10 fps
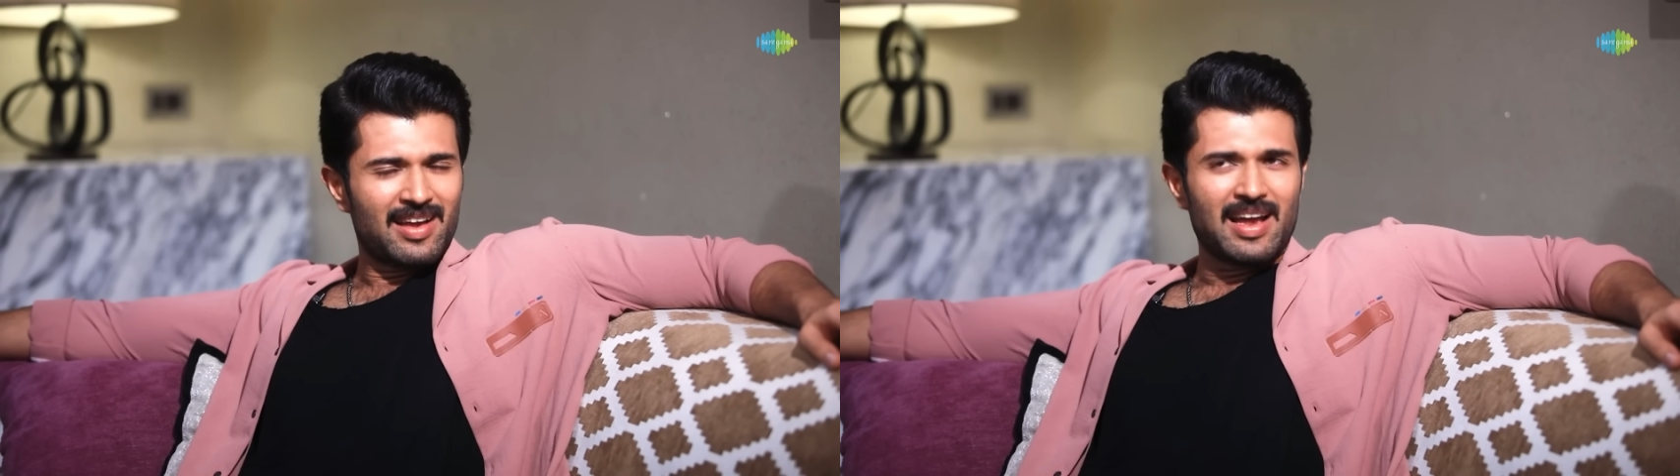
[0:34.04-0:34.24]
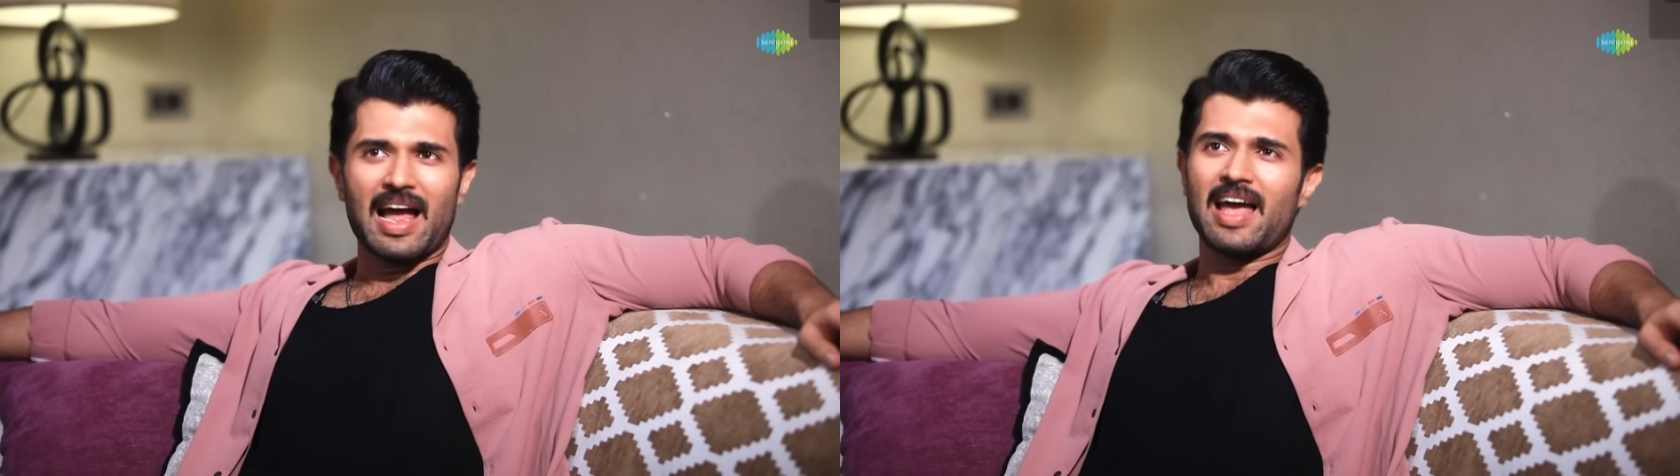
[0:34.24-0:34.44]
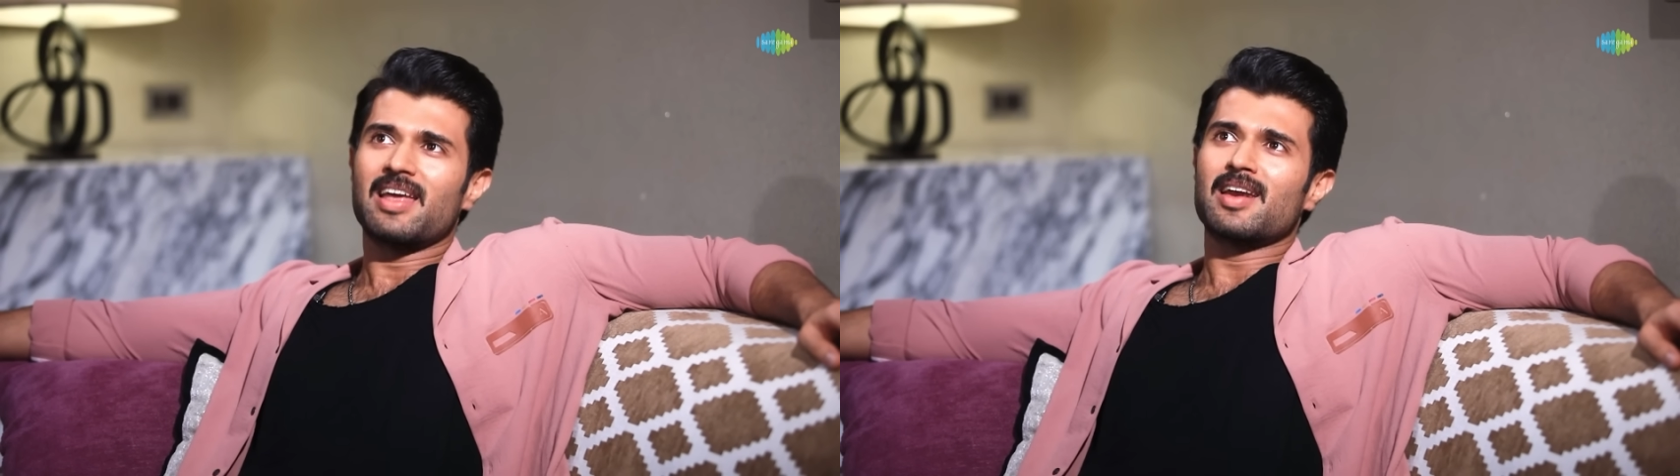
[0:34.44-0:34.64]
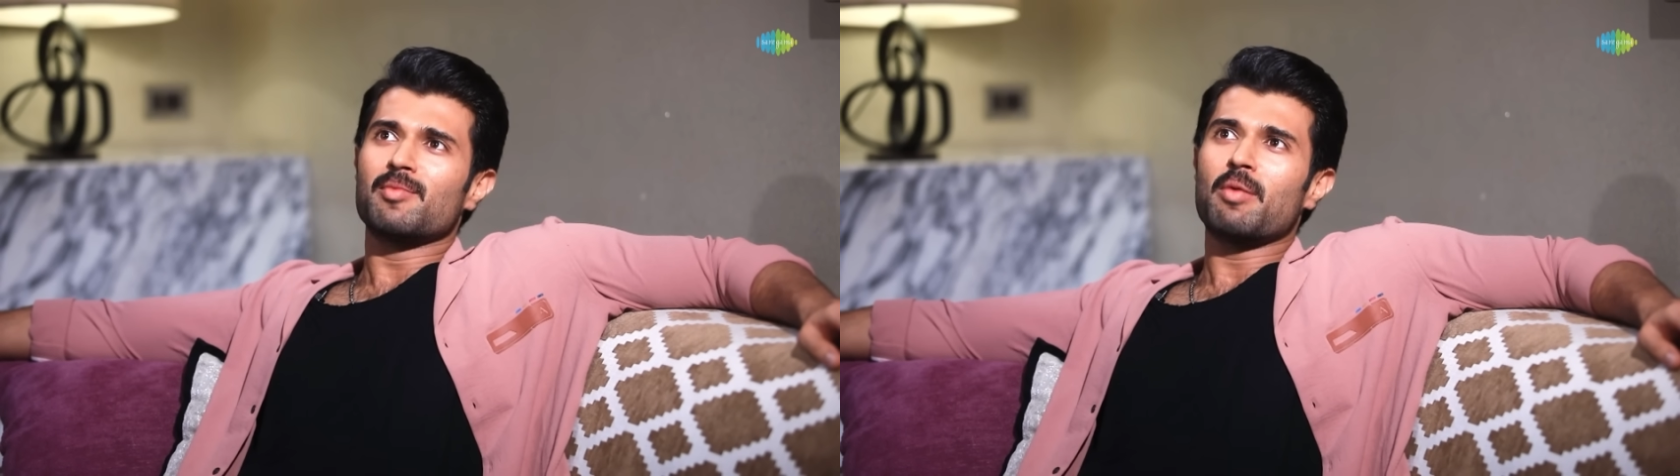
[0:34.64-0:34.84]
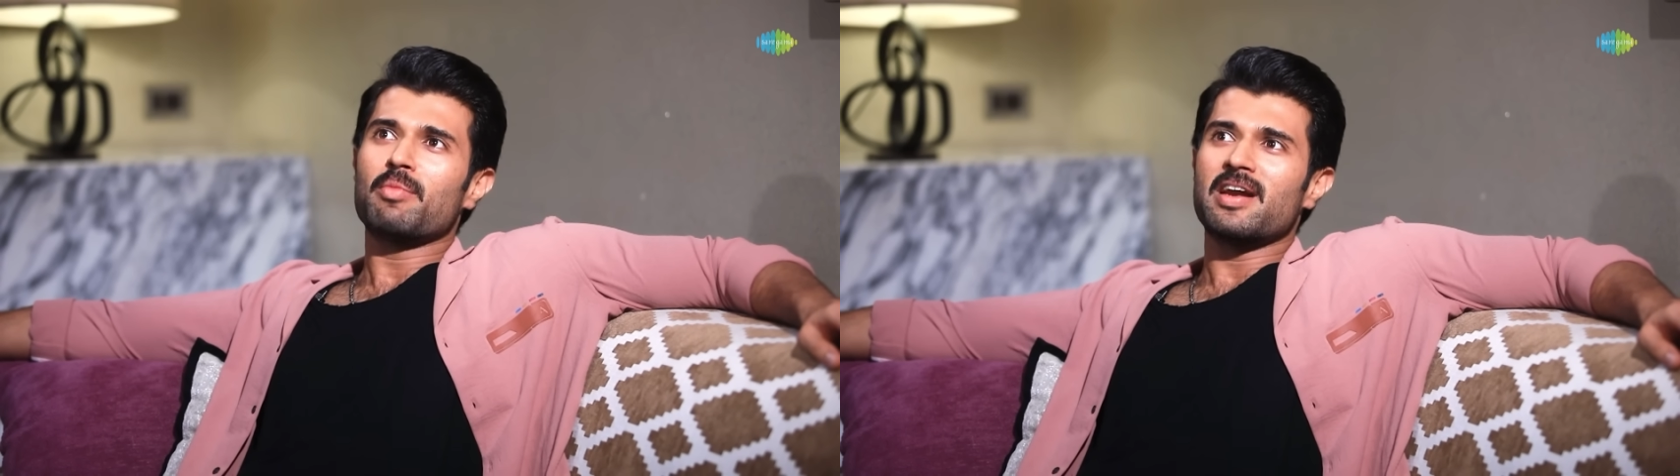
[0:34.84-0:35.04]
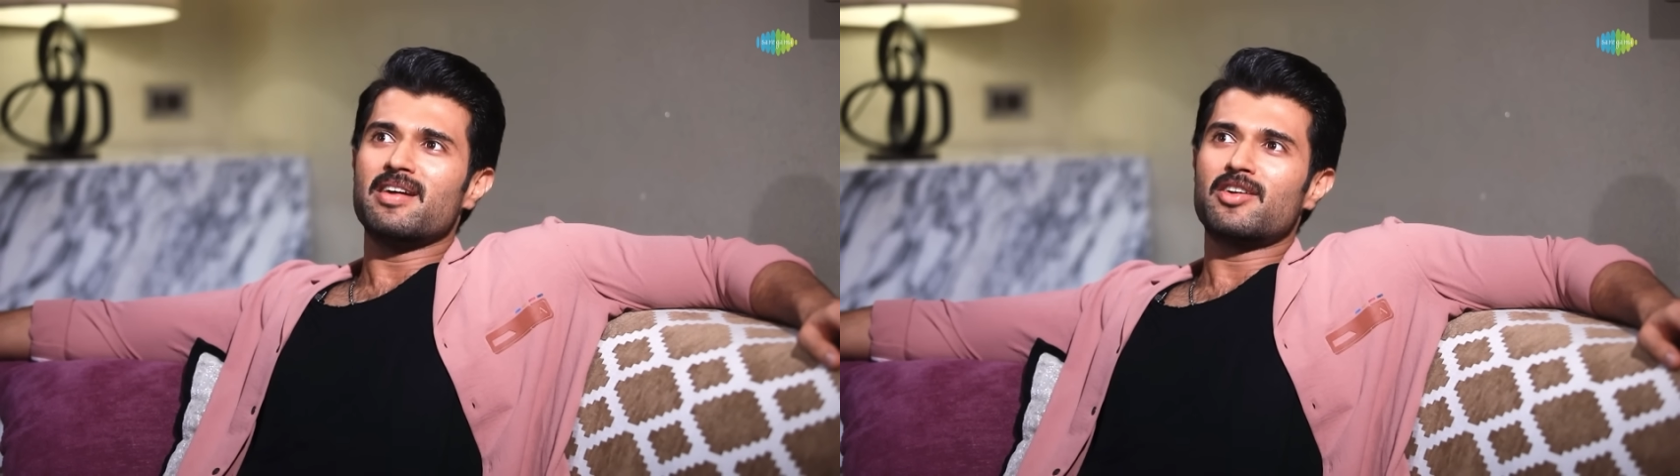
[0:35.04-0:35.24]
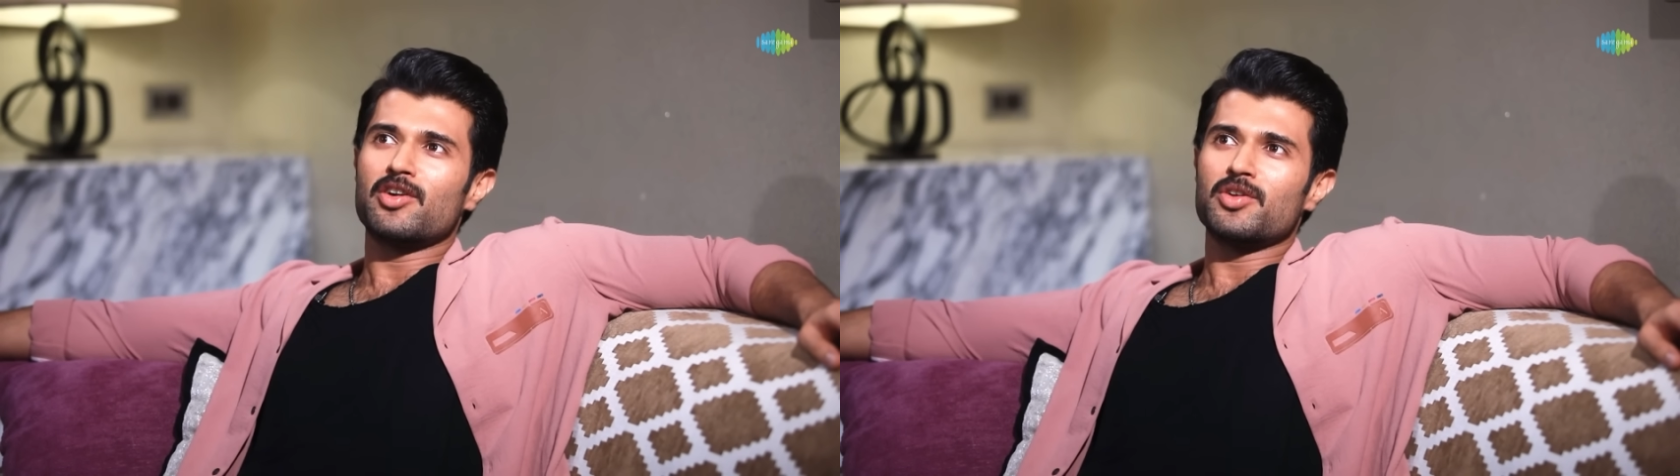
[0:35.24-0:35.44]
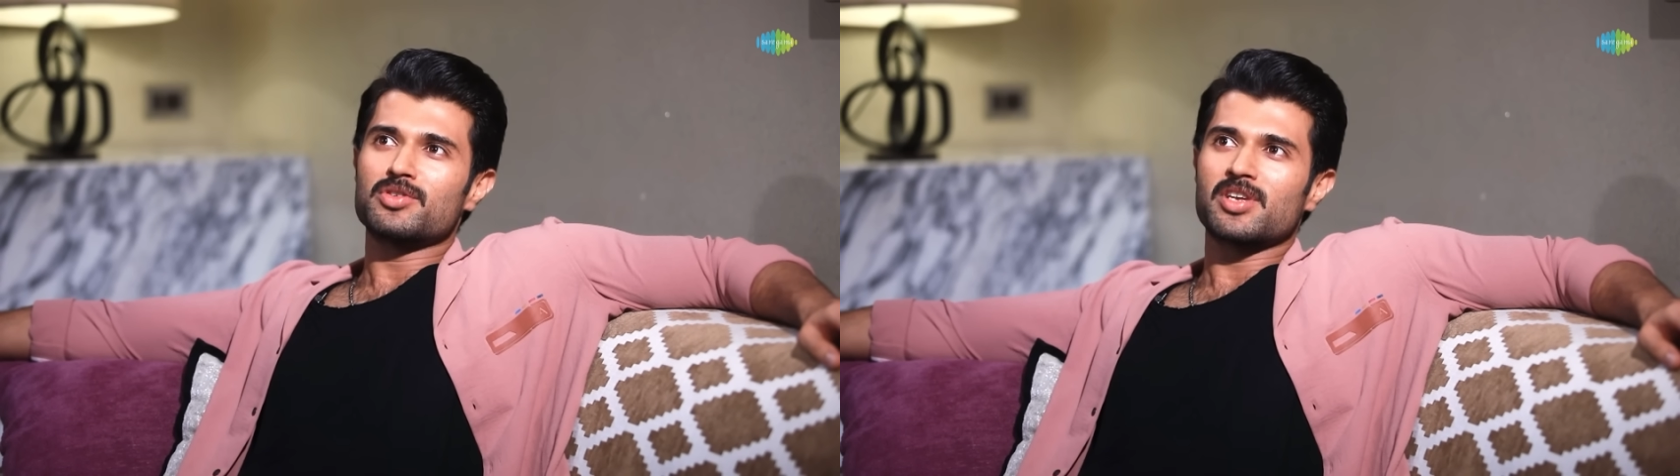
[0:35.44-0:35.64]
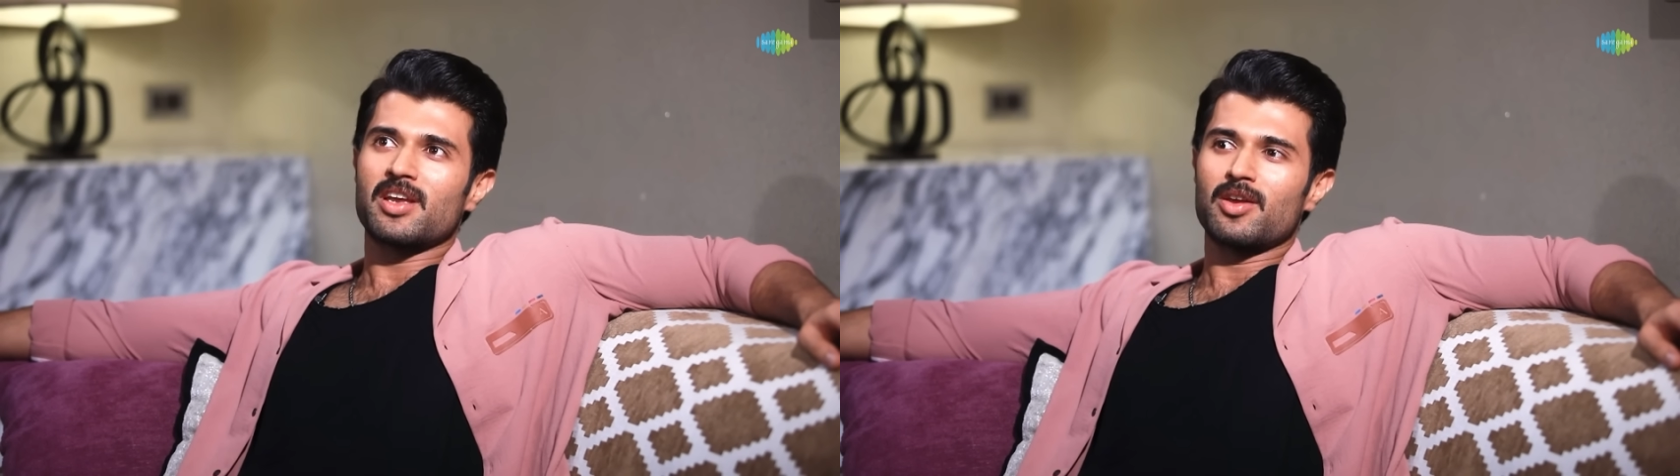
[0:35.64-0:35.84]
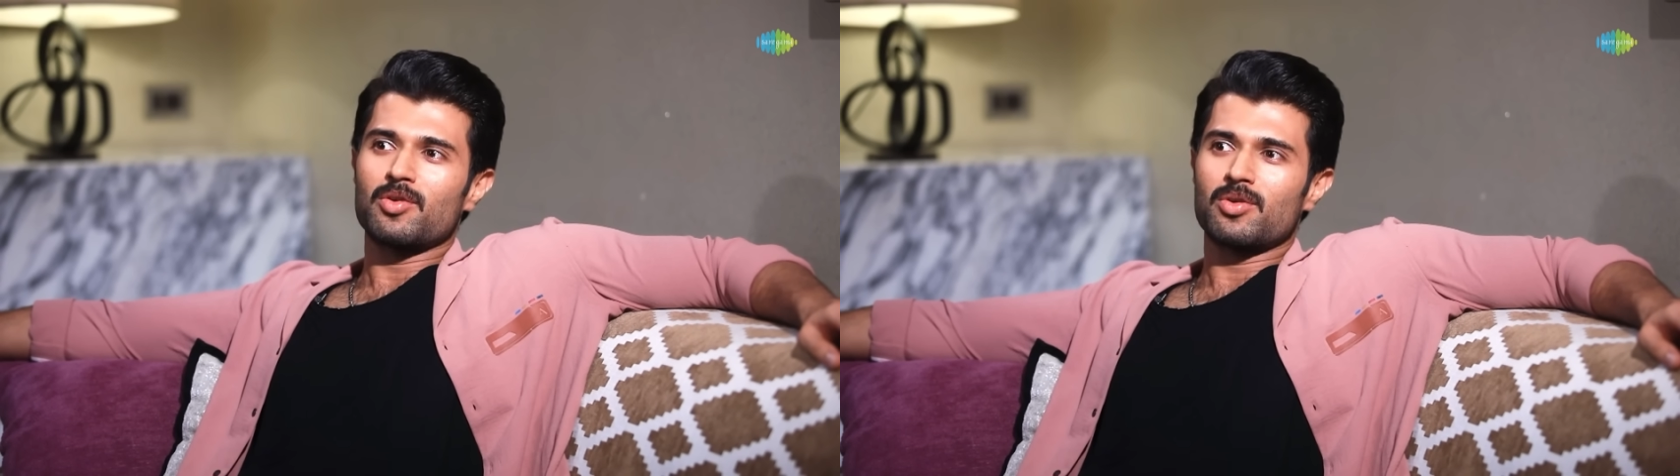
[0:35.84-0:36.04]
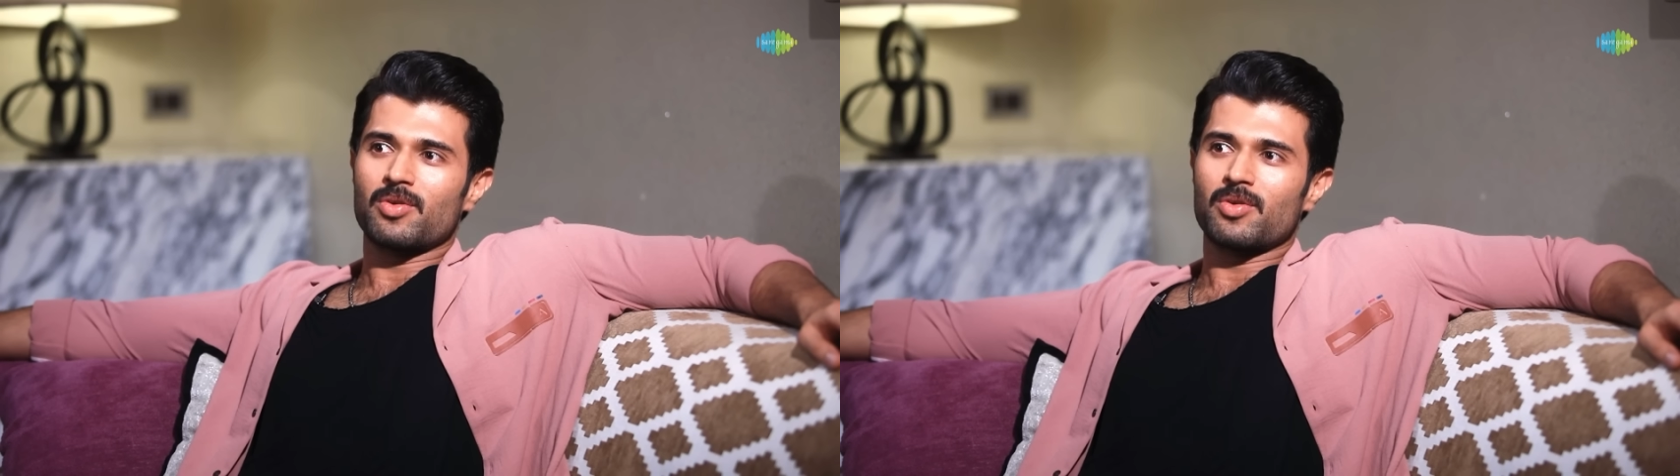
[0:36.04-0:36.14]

I remember introducing you